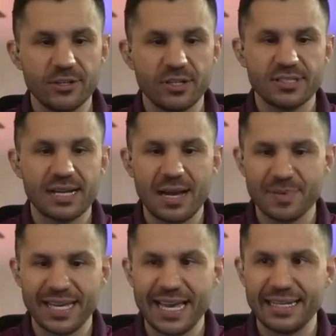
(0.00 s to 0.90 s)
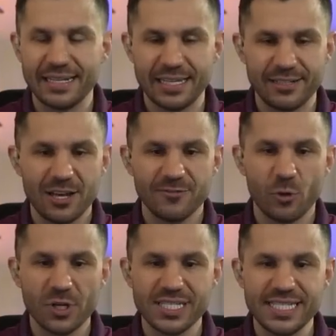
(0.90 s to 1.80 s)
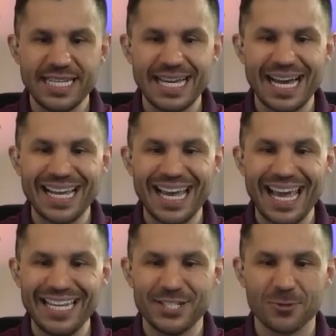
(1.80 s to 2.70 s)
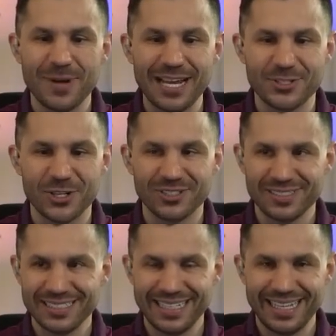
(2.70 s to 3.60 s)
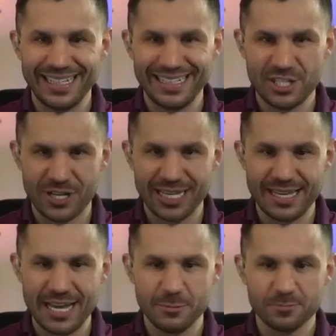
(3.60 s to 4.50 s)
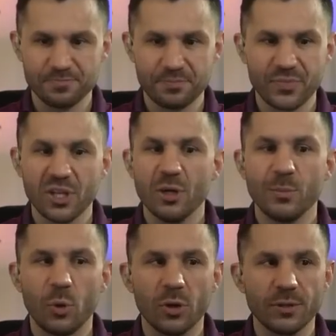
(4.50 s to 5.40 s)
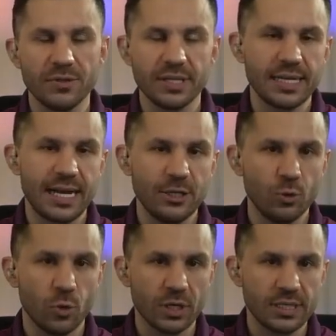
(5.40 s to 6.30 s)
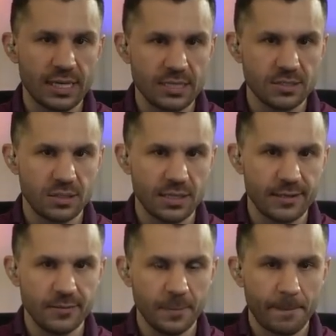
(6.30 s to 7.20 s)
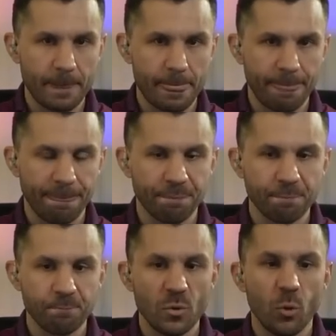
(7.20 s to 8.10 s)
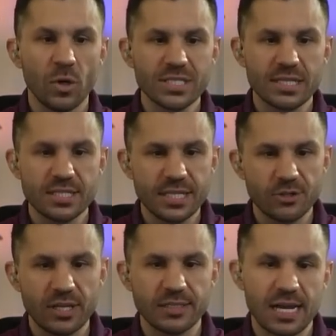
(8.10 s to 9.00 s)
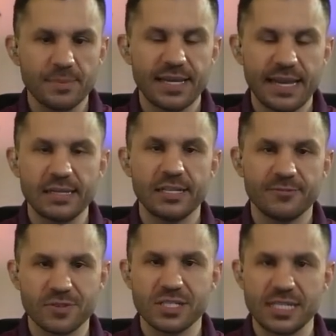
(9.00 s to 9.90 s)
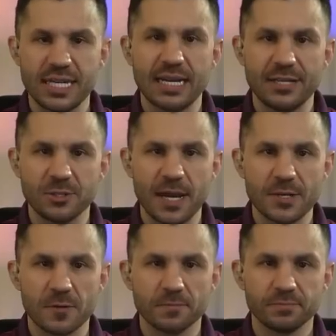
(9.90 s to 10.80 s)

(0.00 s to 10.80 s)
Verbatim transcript: a top candidate for CIA director. Did you get that? Morell, the guy who organized the letter, was considered a top candidate for the CIA director.